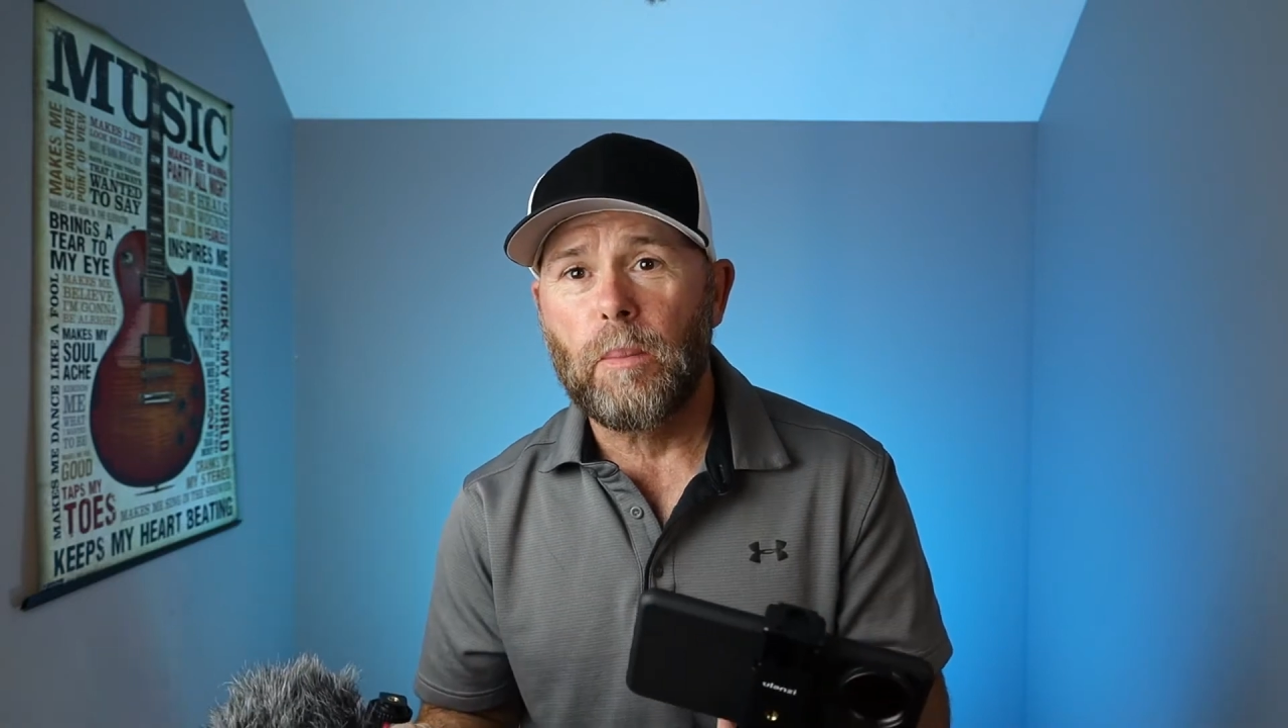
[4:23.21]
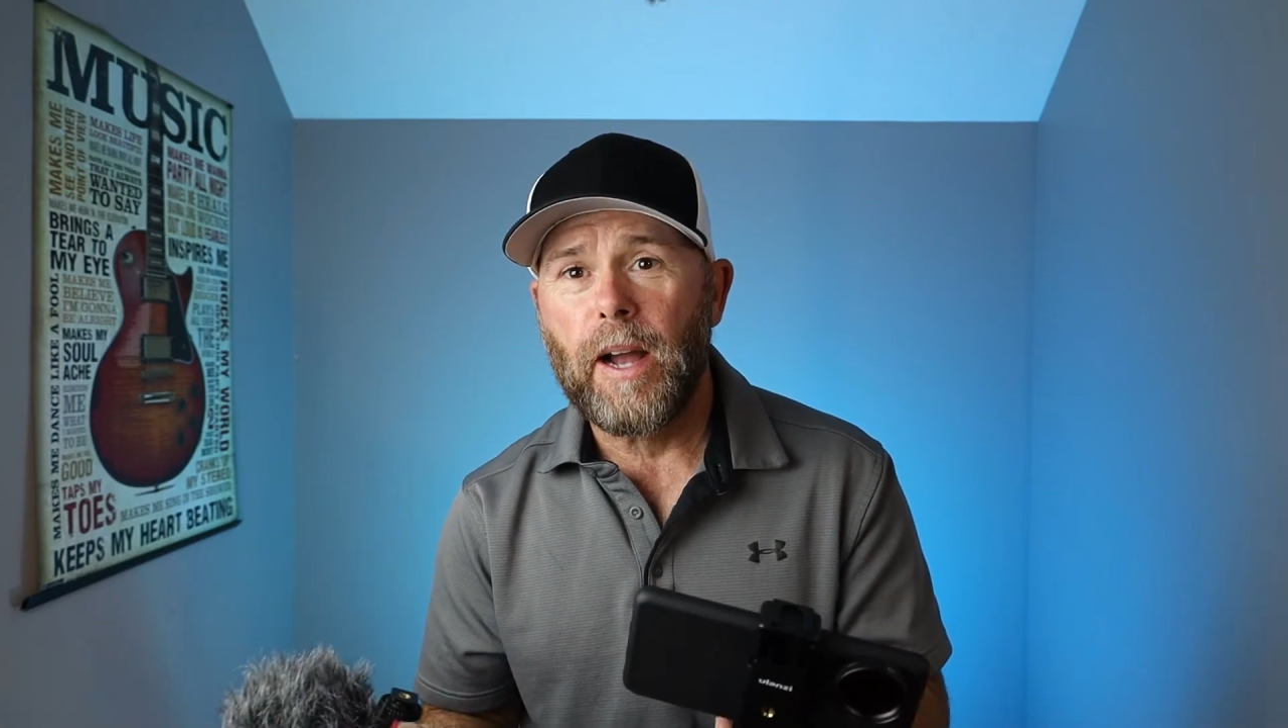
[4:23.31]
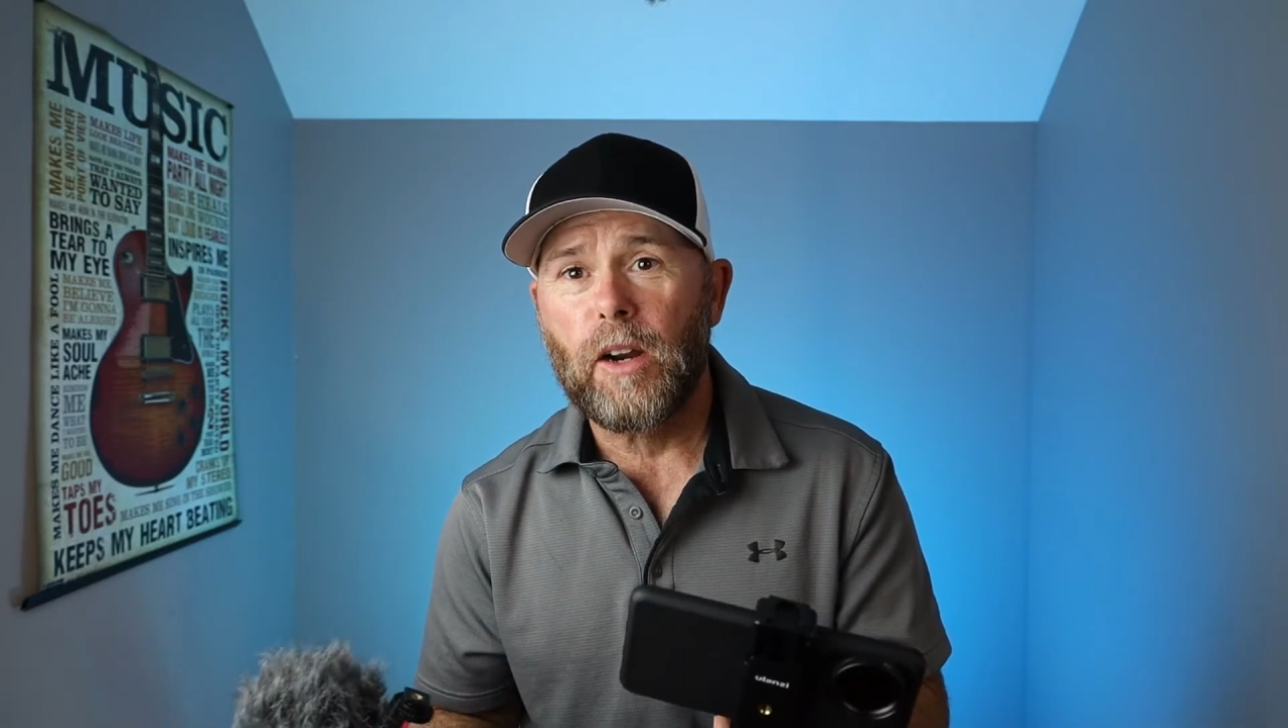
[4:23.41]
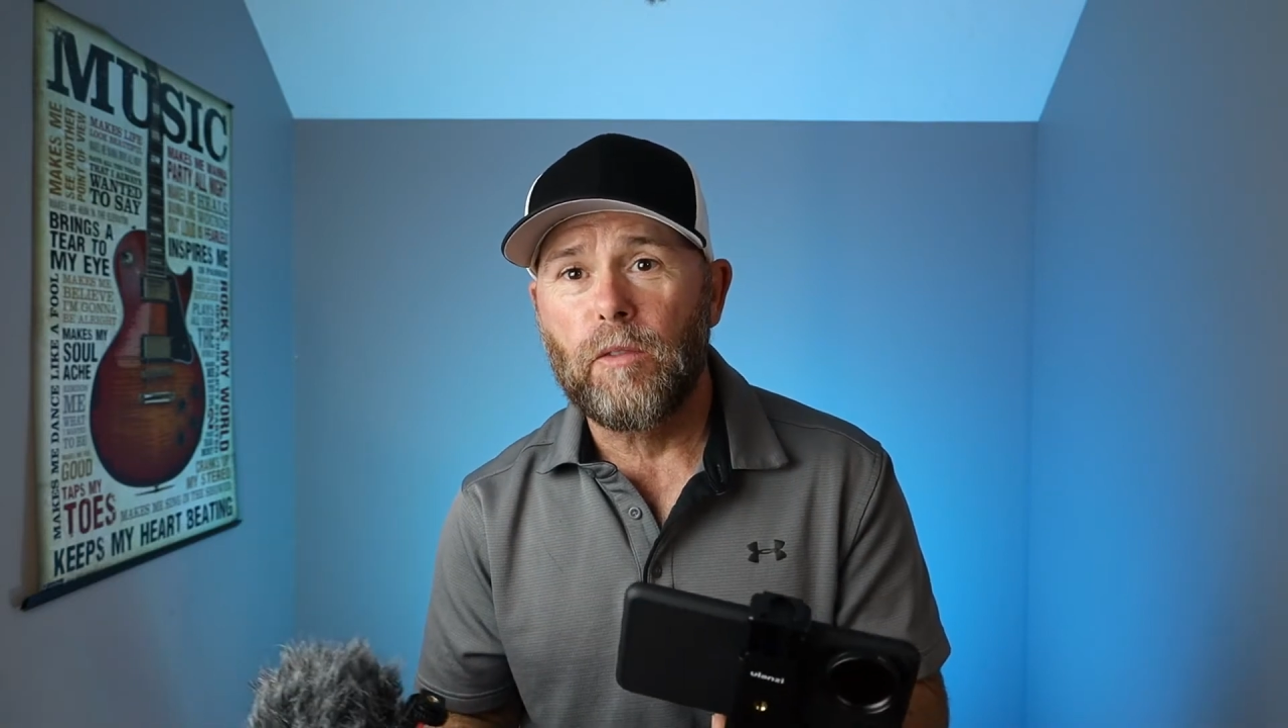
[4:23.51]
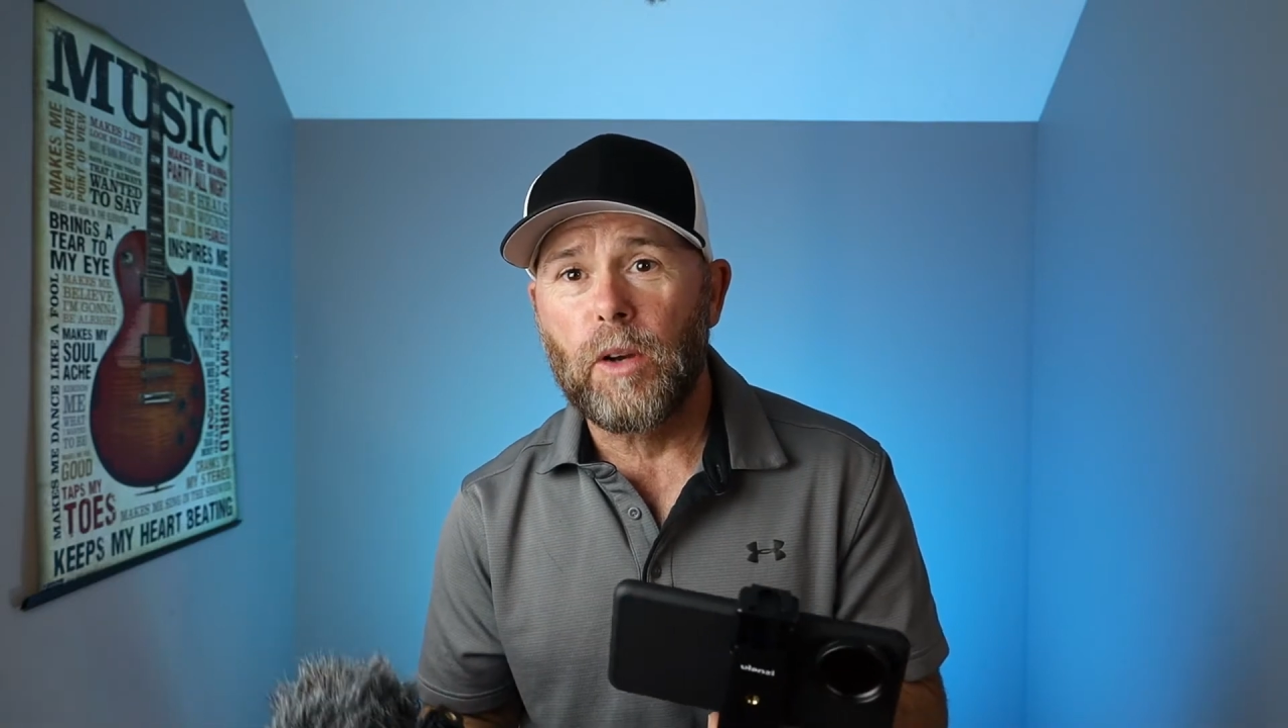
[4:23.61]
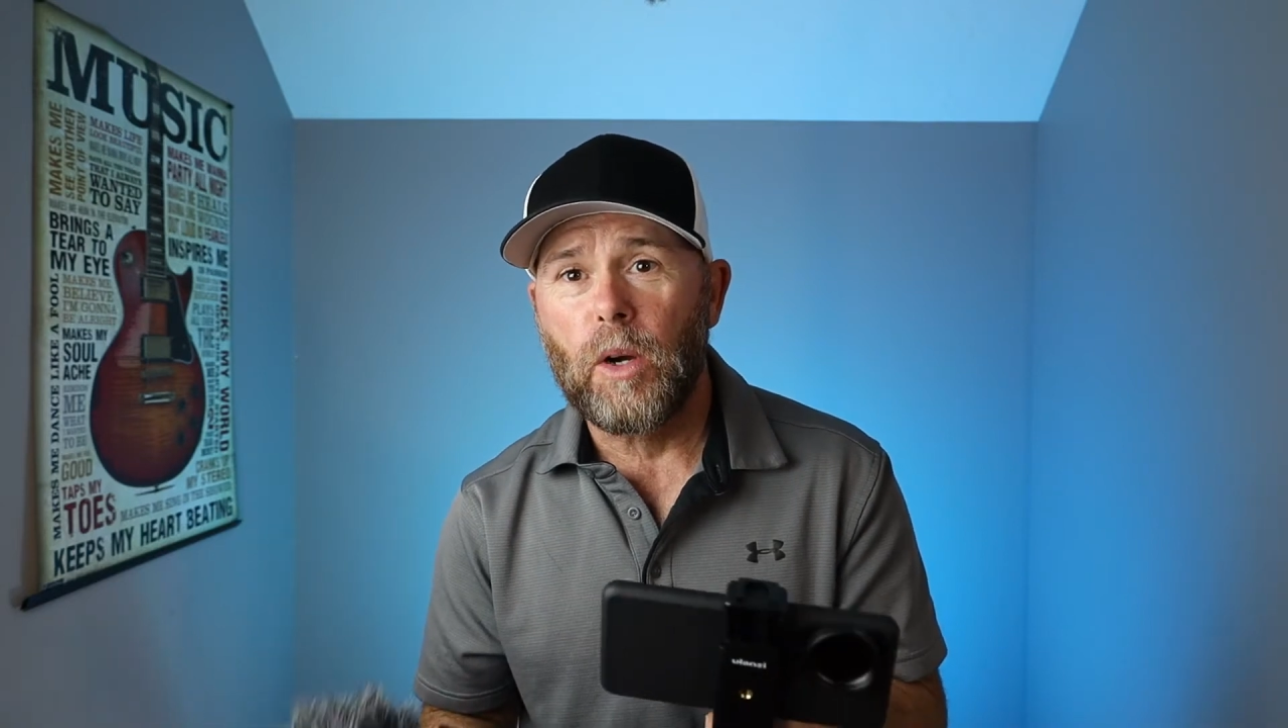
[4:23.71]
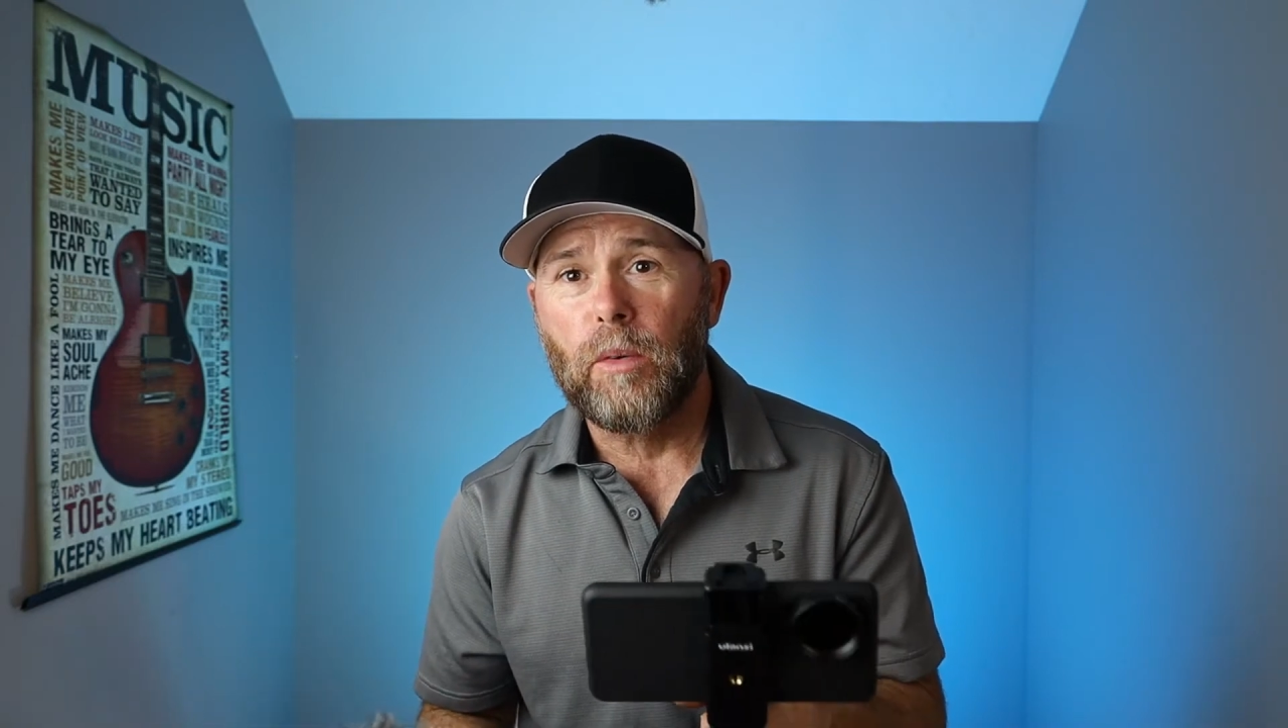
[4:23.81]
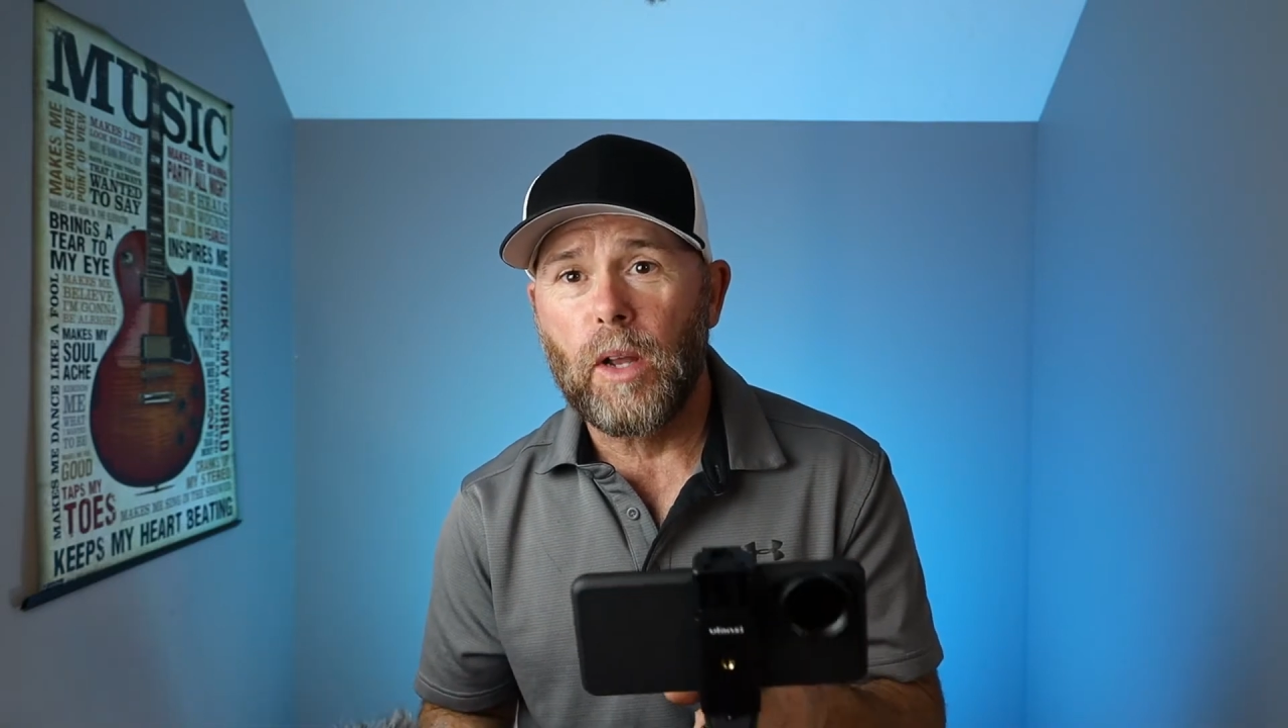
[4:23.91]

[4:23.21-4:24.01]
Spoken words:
microphone